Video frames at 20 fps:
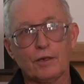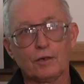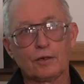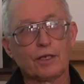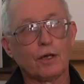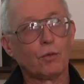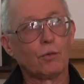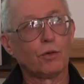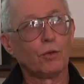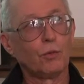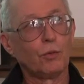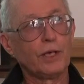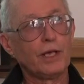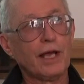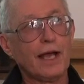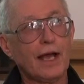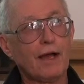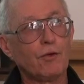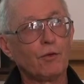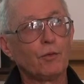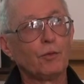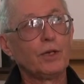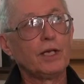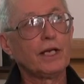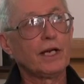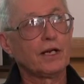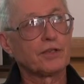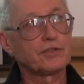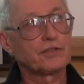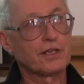Okay. Well,
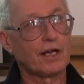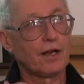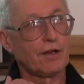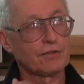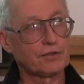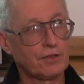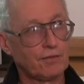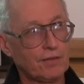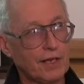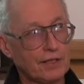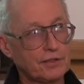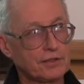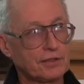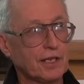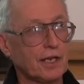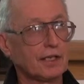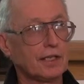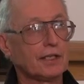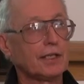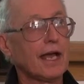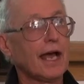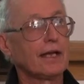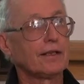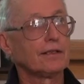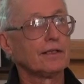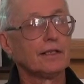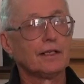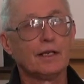we ourselves have not studied that,